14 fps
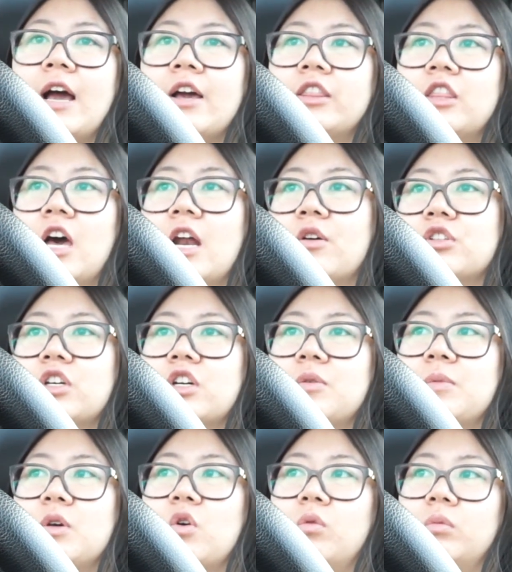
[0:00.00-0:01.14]
I thought I was gonna
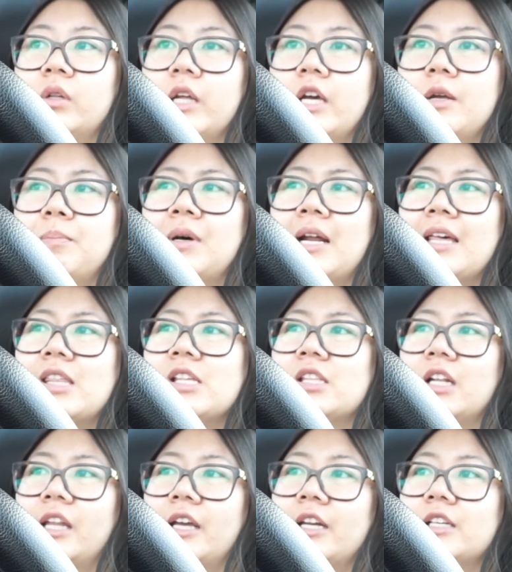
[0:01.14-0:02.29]
be home late, but I think
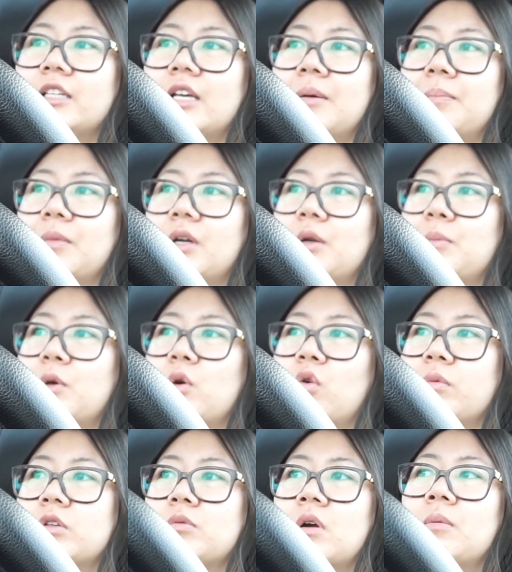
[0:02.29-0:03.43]
the latest I'm gonna be
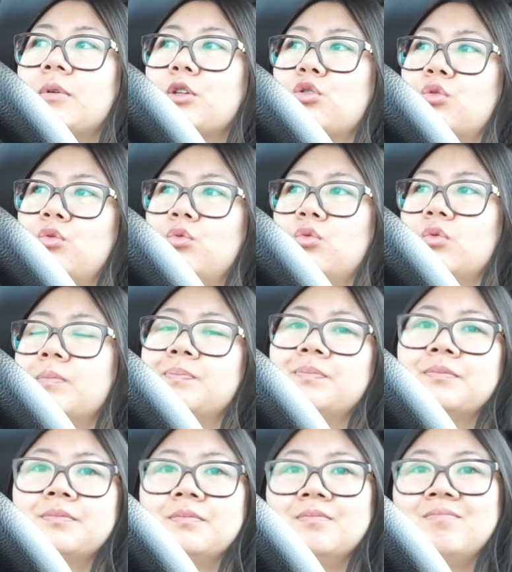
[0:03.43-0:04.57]
home is probably 2,
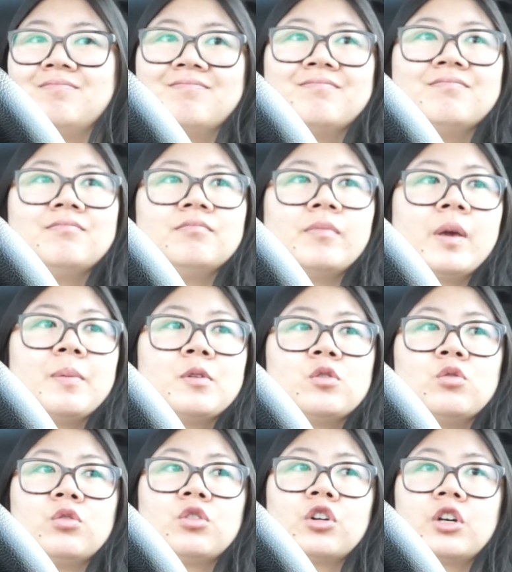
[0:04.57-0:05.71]
mm, maybe
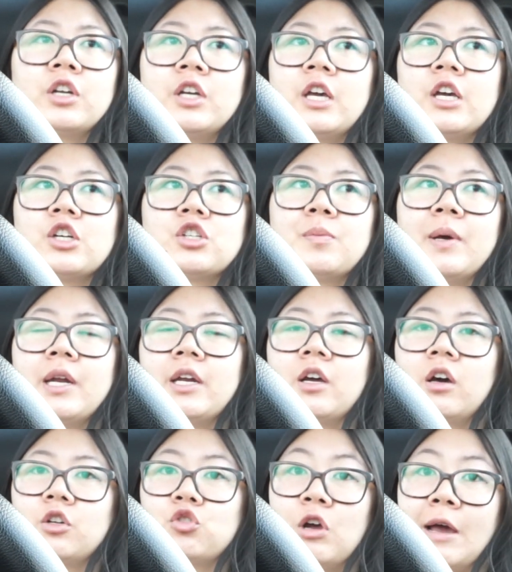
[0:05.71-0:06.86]
2.30ish depending
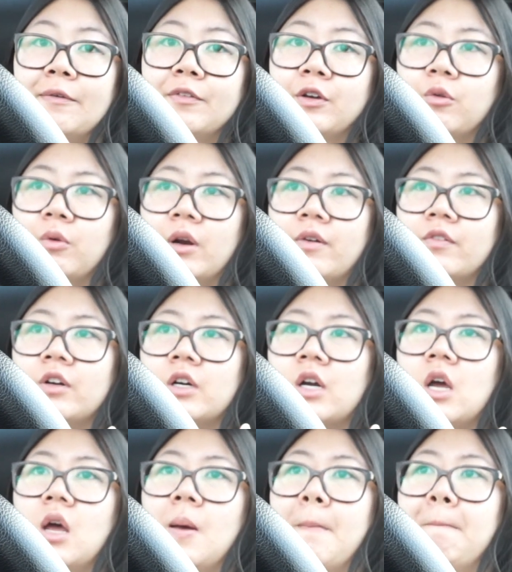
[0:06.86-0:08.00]
on traffic or whatever.
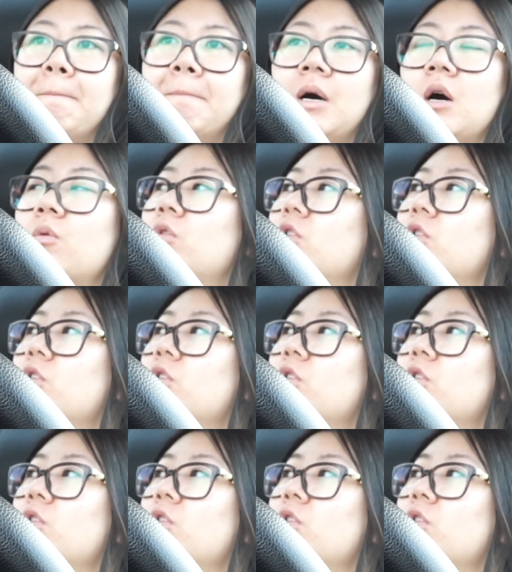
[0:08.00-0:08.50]
But